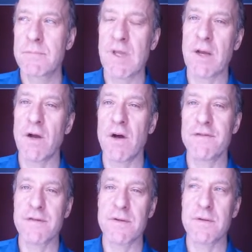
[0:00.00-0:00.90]
that can
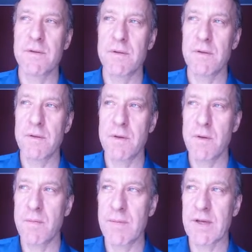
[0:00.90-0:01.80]
often
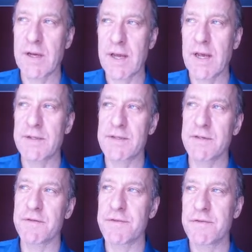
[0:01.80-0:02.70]
be a case
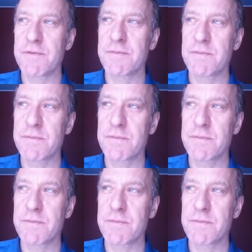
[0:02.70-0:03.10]
of